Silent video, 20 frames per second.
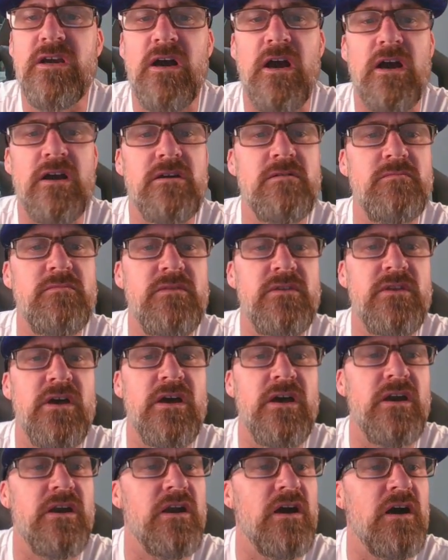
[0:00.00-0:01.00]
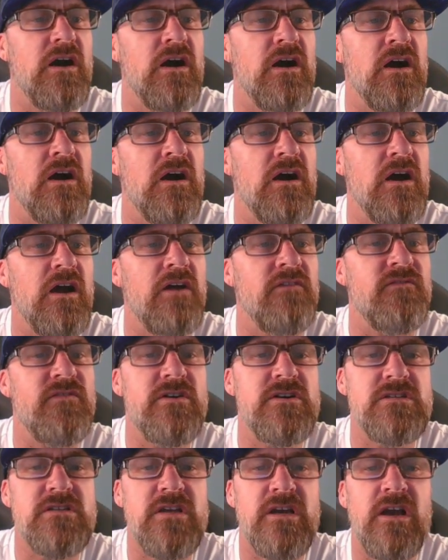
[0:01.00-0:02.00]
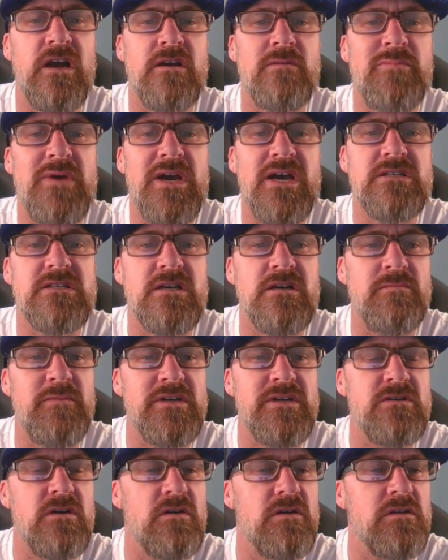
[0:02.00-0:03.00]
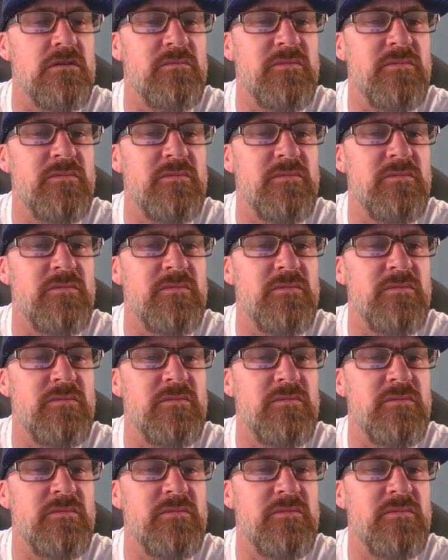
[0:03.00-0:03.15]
item that at first I kind of passed up. I saw it at the